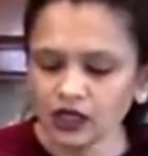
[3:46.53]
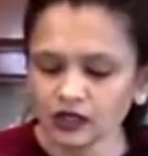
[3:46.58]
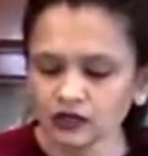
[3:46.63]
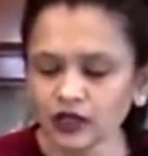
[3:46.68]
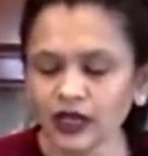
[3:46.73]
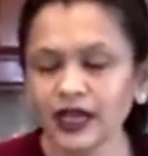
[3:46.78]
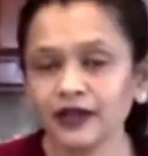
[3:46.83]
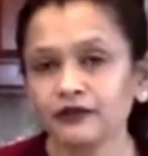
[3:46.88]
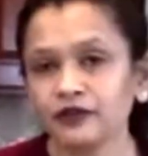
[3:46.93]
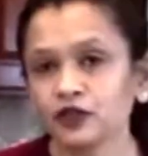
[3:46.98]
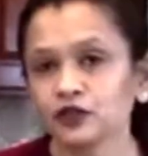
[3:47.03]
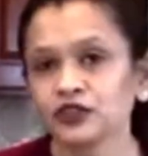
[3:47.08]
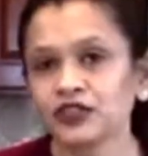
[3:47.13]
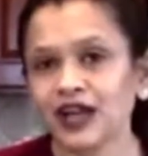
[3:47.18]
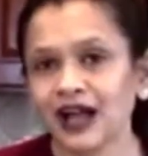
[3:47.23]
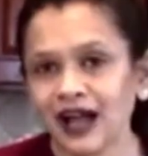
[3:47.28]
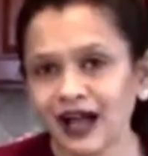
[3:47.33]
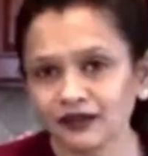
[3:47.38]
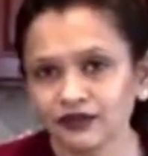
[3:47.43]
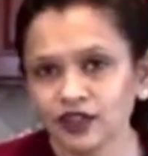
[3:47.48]
So I have used
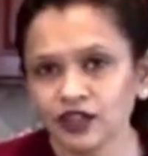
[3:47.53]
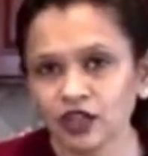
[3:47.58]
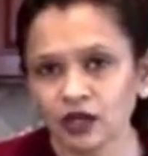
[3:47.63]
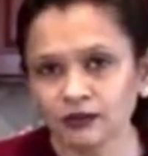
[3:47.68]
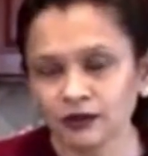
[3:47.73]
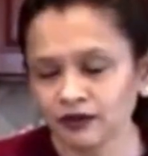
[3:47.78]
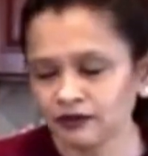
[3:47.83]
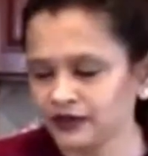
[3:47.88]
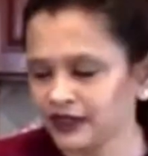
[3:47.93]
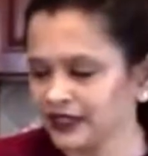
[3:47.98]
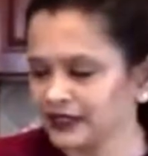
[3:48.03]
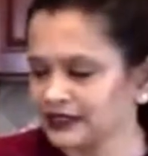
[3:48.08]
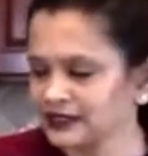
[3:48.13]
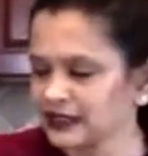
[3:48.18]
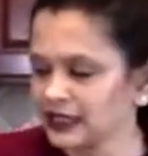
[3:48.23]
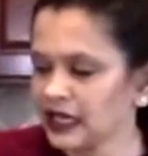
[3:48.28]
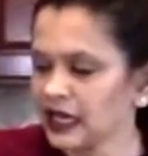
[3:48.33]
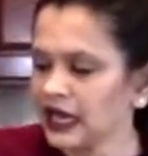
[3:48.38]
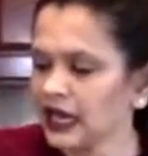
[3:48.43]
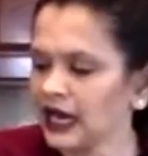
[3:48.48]
1/2 cup of this,
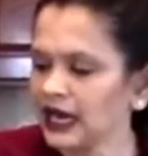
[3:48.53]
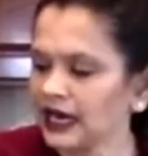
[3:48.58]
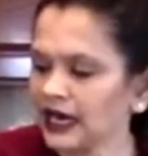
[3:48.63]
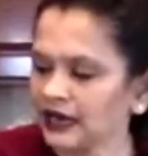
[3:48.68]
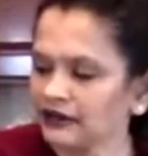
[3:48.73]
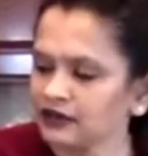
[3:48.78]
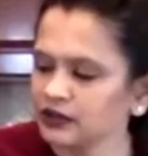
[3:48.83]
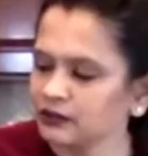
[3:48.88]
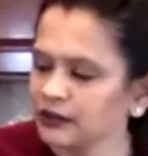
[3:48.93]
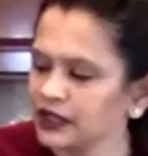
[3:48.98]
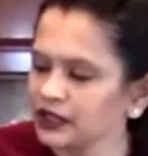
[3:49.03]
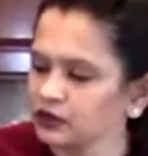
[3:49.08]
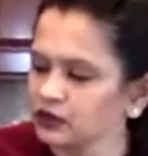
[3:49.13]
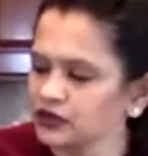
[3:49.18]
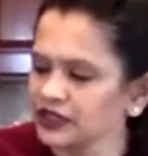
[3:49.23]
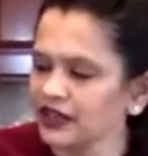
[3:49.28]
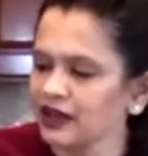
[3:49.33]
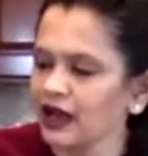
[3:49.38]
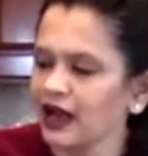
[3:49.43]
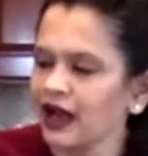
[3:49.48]
and I will be
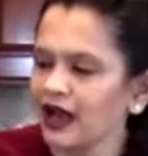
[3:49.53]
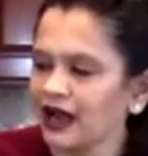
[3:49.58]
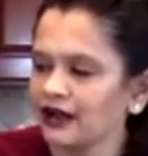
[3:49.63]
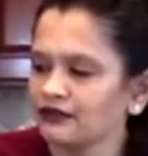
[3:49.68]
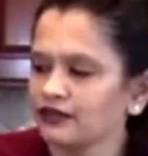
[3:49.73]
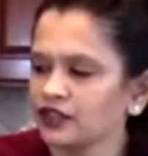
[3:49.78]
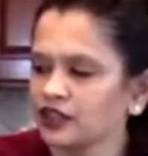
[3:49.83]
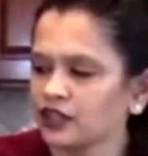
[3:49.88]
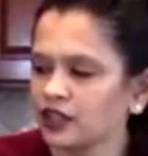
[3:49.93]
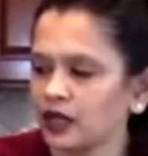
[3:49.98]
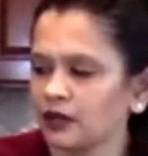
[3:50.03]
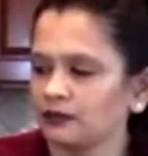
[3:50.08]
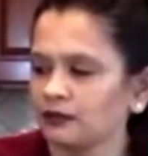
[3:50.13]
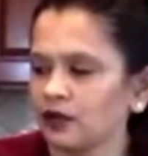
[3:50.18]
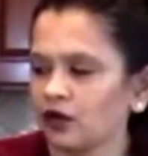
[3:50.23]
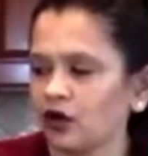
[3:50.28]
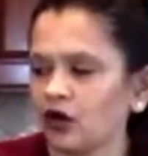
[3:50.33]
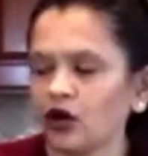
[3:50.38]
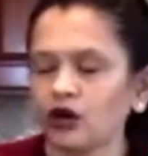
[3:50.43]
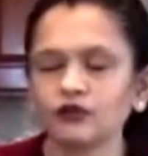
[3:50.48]
using 1/2
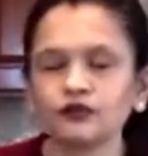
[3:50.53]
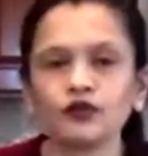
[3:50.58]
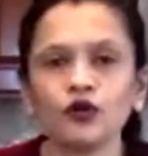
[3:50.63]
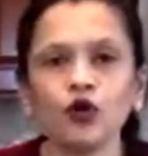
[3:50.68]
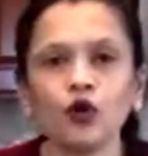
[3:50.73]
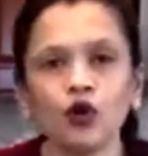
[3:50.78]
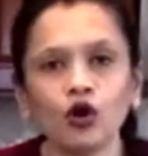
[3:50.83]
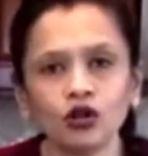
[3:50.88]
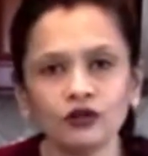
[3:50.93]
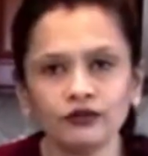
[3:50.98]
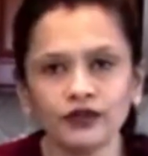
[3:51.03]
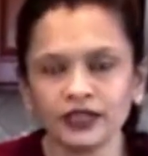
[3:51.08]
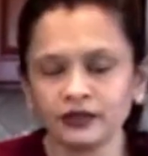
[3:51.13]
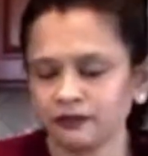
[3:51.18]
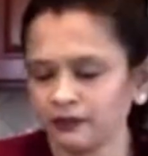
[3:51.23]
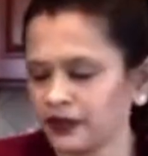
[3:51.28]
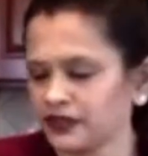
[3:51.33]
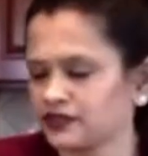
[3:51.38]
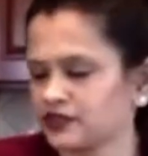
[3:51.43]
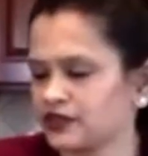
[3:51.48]
cup of whole
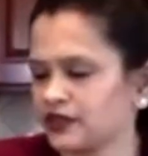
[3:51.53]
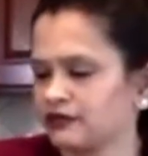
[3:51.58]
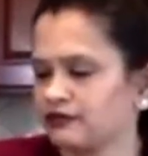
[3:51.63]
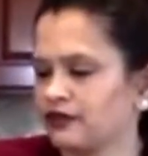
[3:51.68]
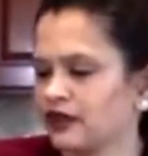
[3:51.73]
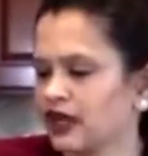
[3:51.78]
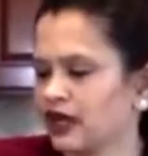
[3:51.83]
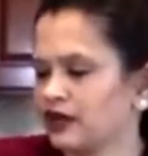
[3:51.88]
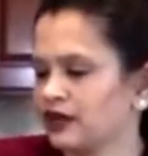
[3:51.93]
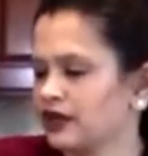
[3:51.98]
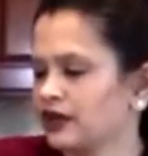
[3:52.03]
wheat pastry flour.